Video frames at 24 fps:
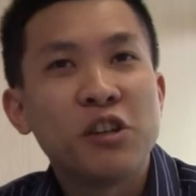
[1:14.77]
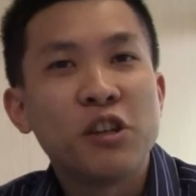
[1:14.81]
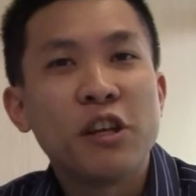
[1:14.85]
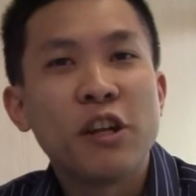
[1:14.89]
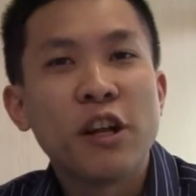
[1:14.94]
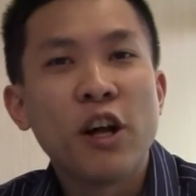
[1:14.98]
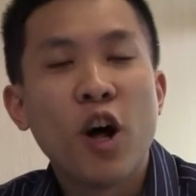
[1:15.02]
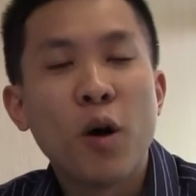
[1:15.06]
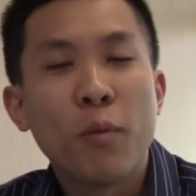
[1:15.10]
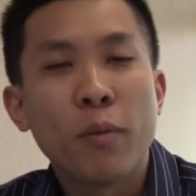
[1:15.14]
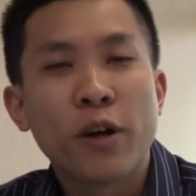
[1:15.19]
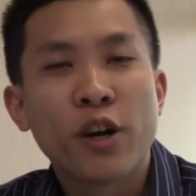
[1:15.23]
It'll,
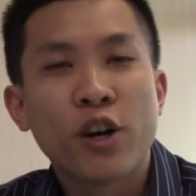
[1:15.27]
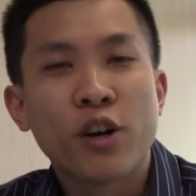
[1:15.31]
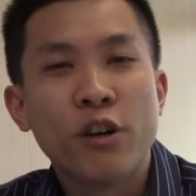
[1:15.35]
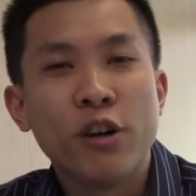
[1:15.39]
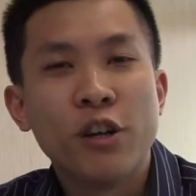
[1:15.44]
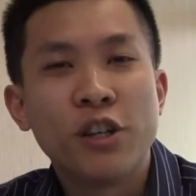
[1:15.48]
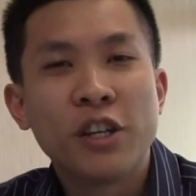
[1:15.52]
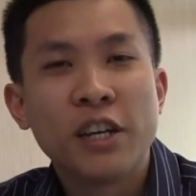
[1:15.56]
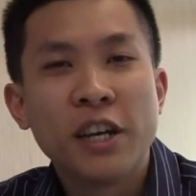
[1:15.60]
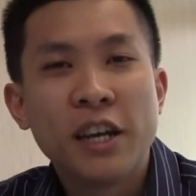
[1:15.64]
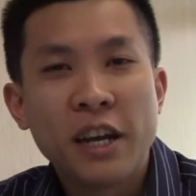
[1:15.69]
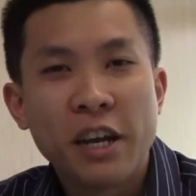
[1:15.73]
it'll help
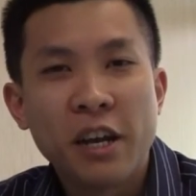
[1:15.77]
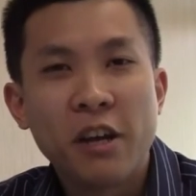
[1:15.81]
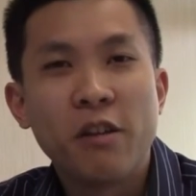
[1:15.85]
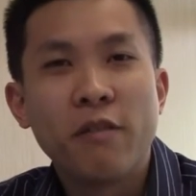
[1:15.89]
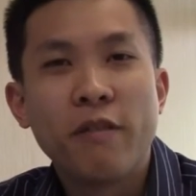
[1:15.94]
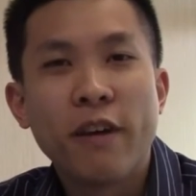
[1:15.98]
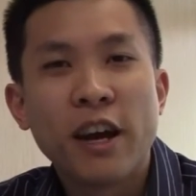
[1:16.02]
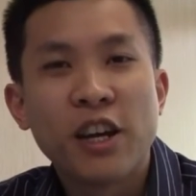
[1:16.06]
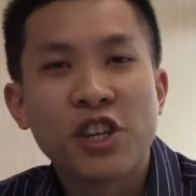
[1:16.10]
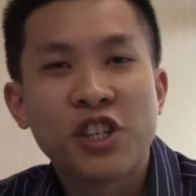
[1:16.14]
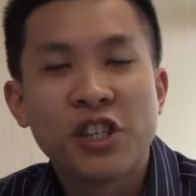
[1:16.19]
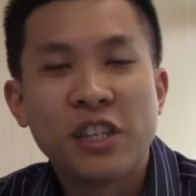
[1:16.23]
encourage
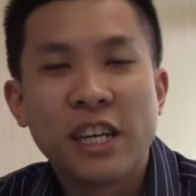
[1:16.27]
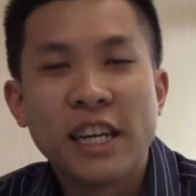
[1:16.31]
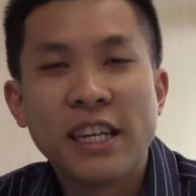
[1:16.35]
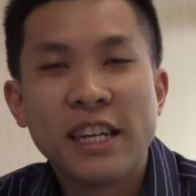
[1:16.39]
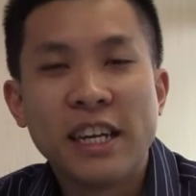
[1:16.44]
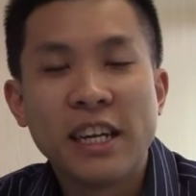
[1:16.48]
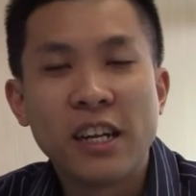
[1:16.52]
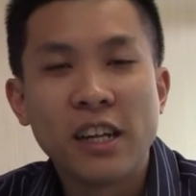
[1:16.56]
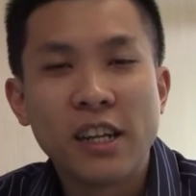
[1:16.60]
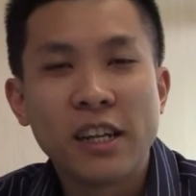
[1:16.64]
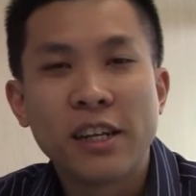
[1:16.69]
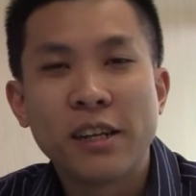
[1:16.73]
innovation
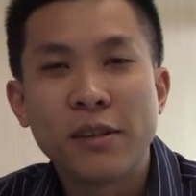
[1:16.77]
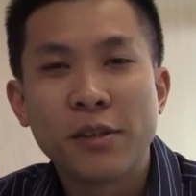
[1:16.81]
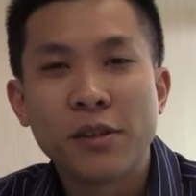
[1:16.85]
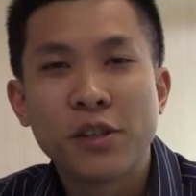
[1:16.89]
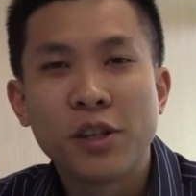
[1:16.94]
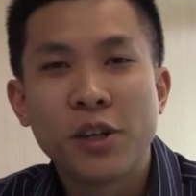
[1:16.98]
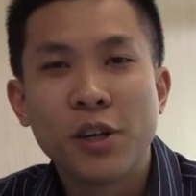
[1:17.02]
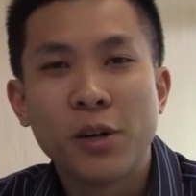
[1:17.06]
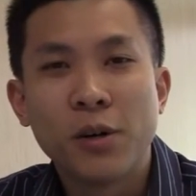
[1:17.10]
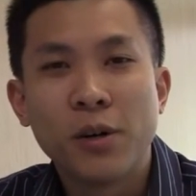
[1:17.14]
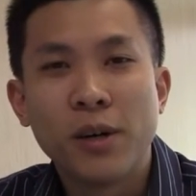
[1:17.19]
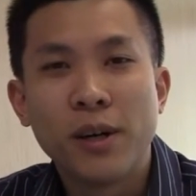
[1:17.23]
in Italy.
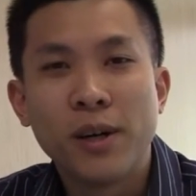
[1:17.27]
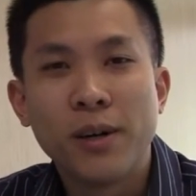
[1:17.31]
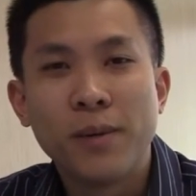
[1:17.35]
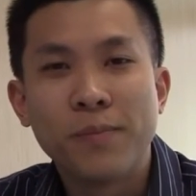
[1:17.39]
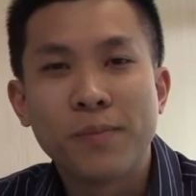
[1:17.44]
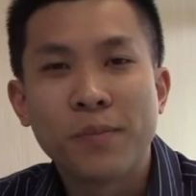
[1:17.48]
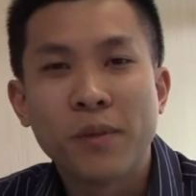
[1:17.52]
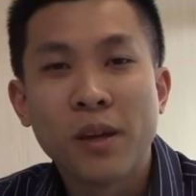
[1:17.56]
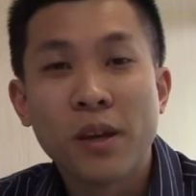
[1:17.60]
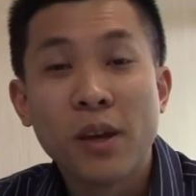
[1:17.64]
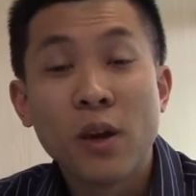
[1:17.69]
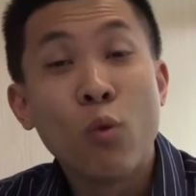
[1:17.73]
So
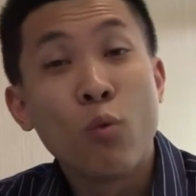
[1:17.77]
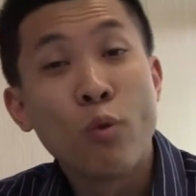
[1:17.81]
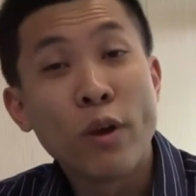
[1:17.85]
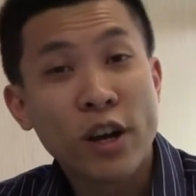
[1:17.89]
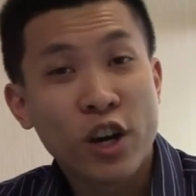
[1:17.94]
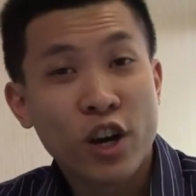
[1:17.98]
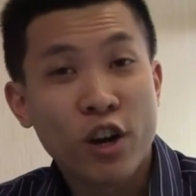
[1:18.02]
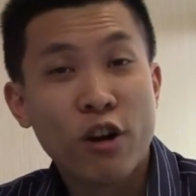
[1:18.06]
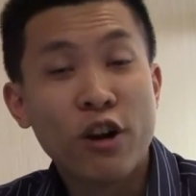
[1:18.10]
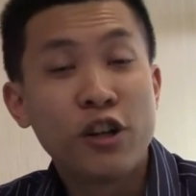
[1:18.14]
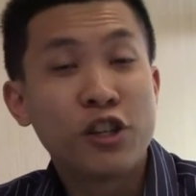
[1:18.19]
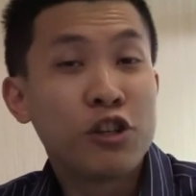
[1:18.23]
um, we
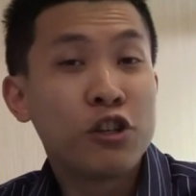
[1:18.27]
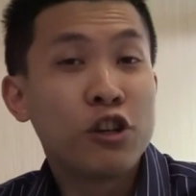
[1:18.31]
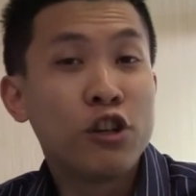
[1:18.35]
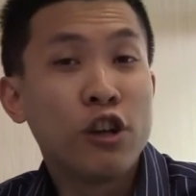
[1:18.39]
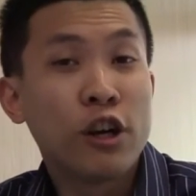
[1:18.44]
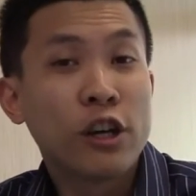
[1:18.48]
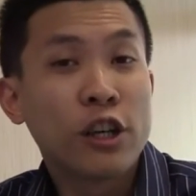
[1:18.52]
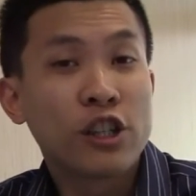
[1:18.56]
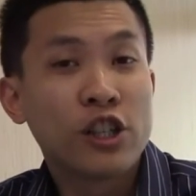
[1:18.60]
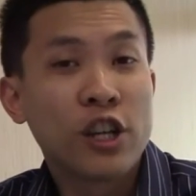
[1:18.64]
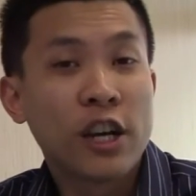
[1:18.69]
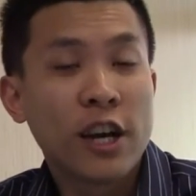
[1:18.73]
encourage you to
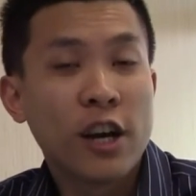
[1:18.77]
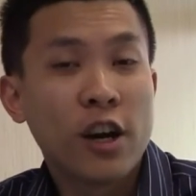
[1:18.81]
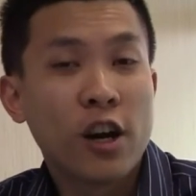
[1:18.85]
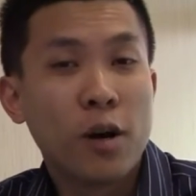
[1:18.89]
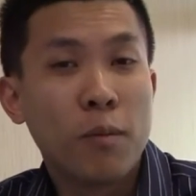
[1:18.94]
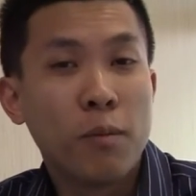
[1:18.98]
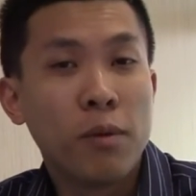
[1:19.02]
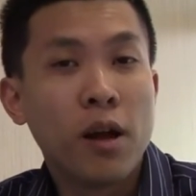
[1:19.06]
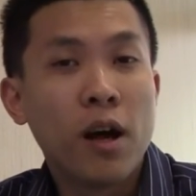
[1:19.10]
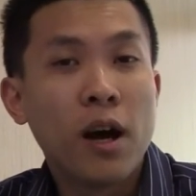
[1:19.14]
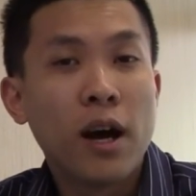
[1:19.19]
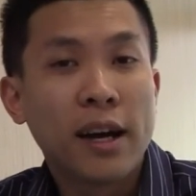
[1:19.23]
look check out
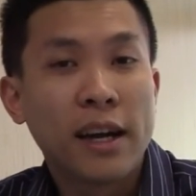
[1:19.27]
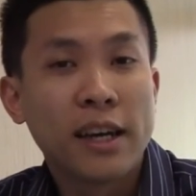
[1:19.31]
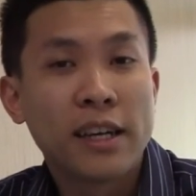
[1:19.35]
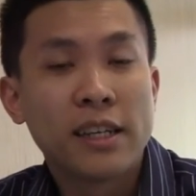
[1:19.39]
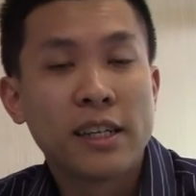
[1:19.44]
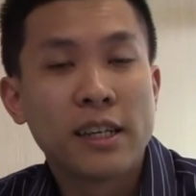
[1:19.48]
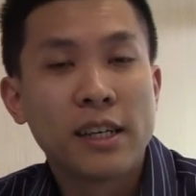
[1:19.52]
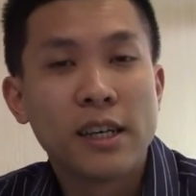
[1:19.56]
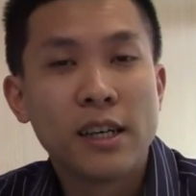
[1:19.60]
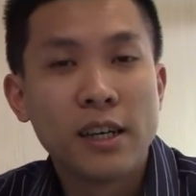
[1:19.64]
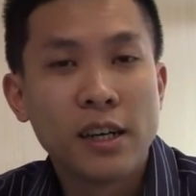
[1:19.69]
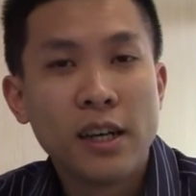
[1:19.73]
our blog
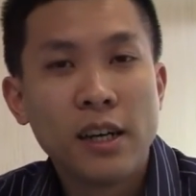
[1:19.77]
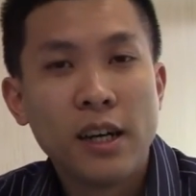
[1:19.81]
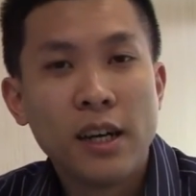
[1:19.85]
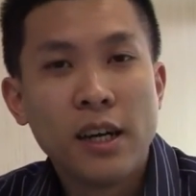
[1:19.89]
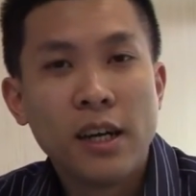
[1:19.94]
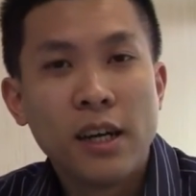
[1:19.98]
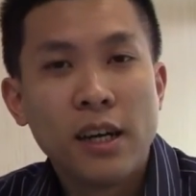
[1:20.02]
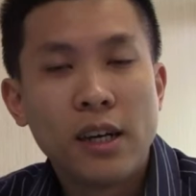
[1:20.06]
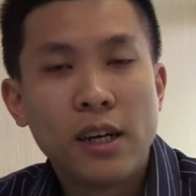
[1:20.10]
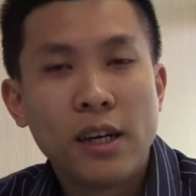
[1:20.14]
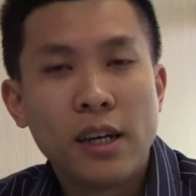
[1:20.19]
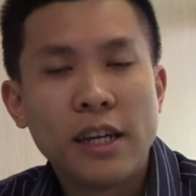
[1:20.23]
at uh,
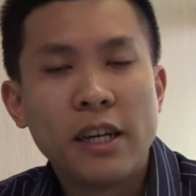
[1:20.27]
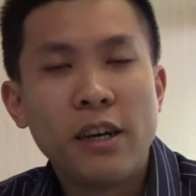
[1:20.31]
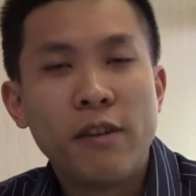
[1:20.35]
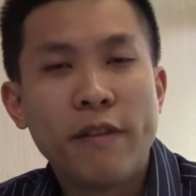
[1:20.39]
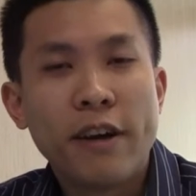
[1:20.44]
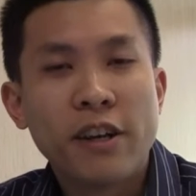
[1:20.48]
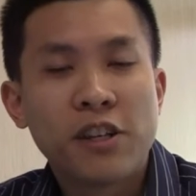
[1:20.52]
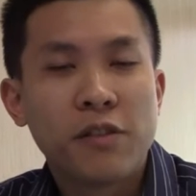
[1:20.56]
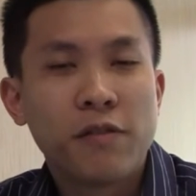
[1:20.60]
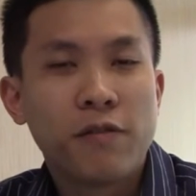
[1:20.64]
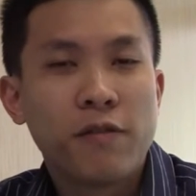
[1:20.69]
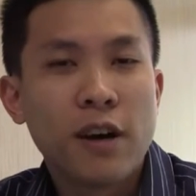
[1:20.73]
uh,
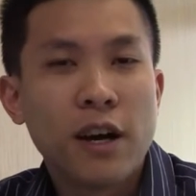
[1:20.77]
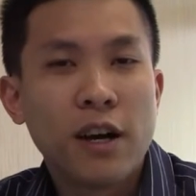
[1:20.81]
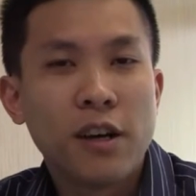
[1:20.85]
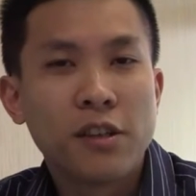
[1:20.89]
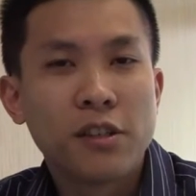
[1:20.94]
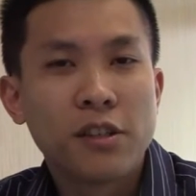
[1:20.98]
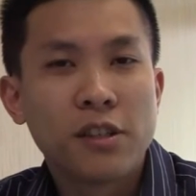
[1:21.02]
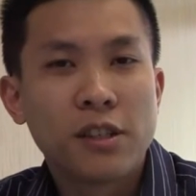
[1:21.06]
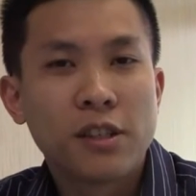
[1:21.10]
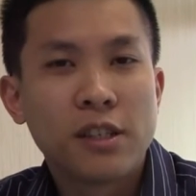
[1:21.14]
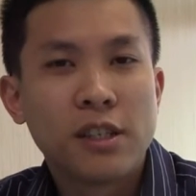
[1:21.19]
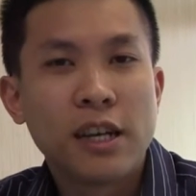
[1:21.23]

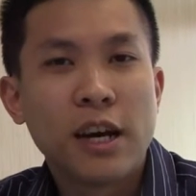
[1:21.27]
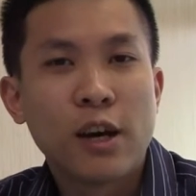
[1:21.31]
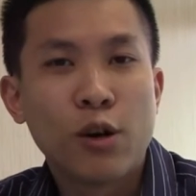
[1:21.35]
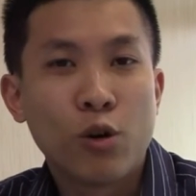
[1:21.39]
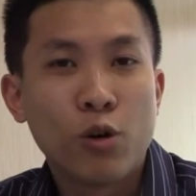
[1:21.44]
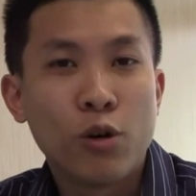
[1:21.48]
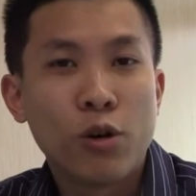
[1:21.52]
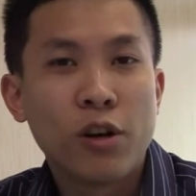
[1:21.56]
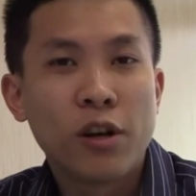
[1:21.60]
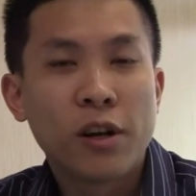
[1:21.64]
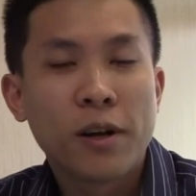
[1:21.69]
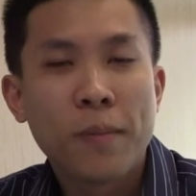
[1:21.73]

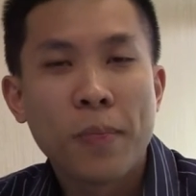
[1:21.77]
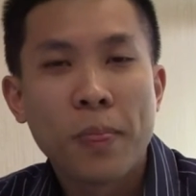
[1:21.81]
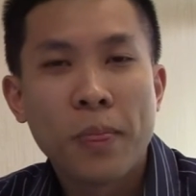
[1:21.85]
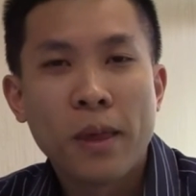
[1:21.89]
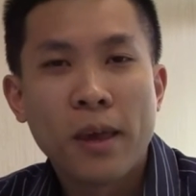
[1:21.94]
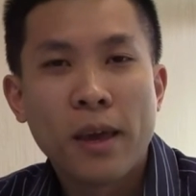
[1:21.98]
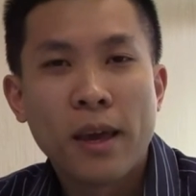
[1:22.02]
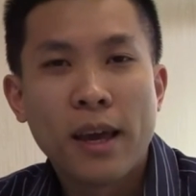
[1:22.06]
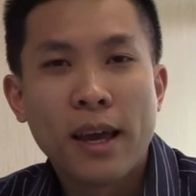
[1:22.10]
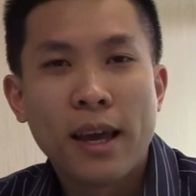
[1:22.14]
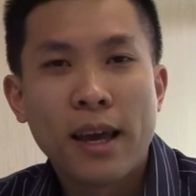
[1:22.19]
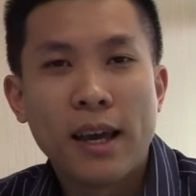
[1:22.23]
innovationfiles.org,
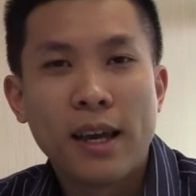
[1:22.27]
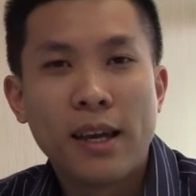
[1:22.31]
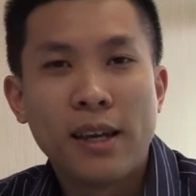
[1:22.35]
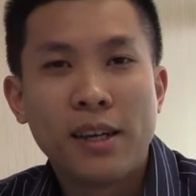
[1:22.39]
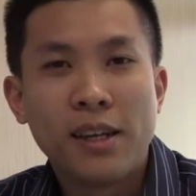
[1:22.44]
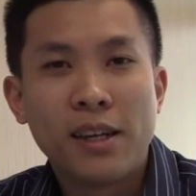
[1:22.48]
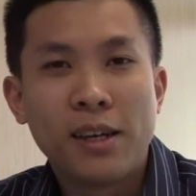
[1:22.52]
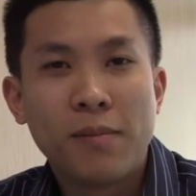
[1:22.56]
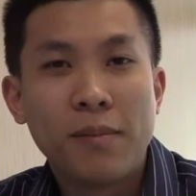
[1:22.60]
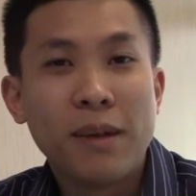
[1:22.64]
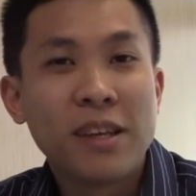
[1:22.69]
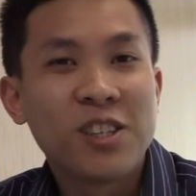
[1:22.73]

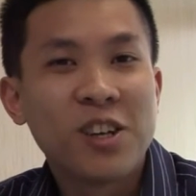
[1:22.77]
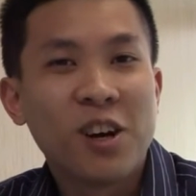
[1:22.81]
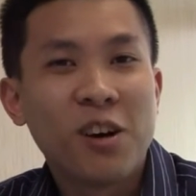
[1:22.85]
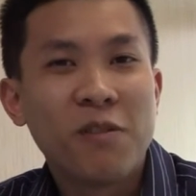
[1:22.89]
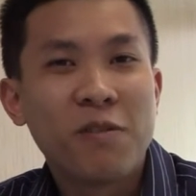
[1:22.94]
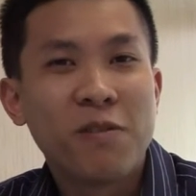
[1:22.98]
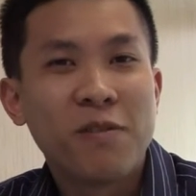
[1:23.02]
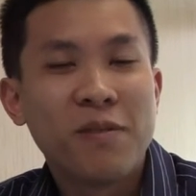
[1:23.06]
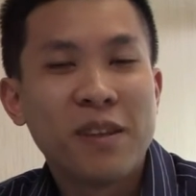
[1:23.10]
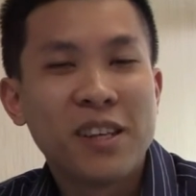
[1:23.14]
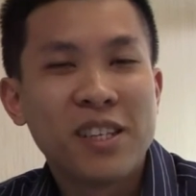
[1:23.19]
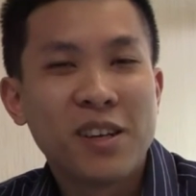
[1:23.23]
and um, that's all
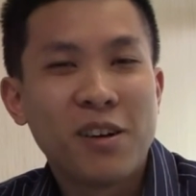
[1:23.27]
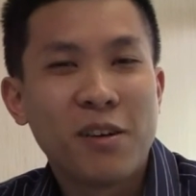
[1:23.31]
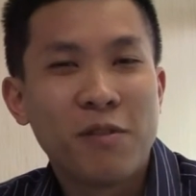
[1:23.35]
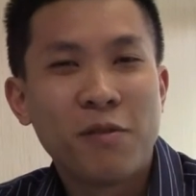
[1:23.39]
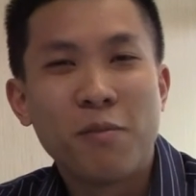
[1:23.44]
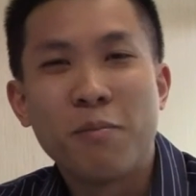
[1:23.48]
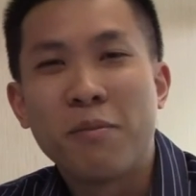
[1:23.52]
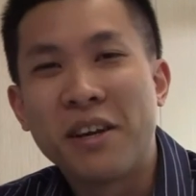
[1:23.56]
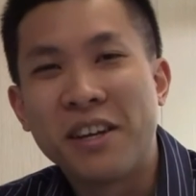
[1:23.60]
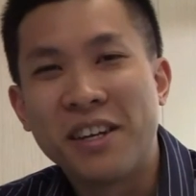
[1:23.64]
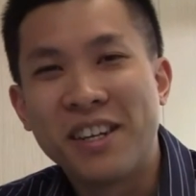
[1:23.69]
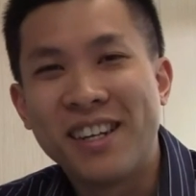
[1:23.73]
that's all
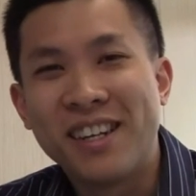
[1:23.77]
from me